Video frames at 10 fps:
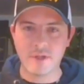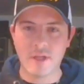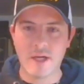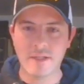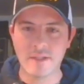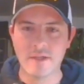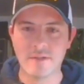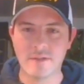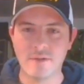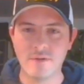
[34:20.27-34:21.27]
likes. It is
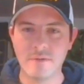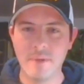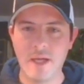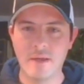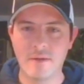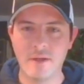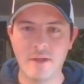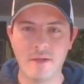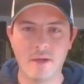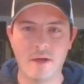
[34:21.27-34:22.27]
the Susan B.
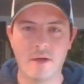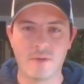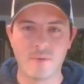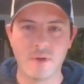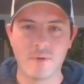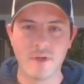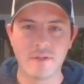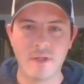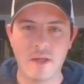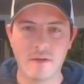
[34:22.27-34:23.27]
Anthony 3-coin
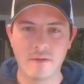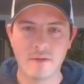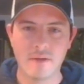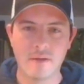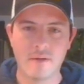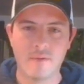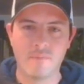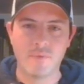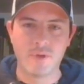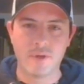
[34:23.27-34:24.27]
set.
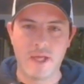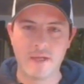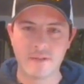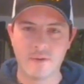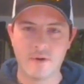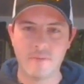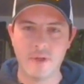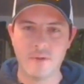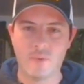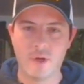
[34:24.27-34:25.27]
So that is going to be
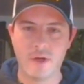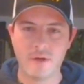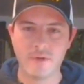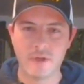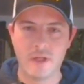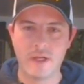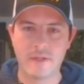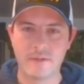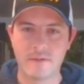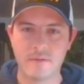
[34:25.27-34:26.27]
the 100
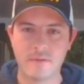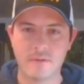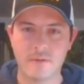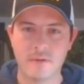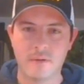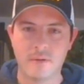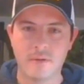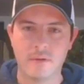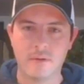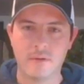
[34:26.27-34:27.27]
likes
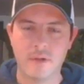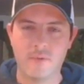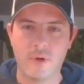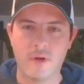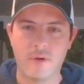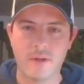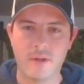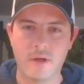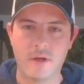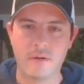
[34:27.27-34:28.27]
giveaway right
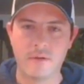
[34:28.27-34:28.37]
there.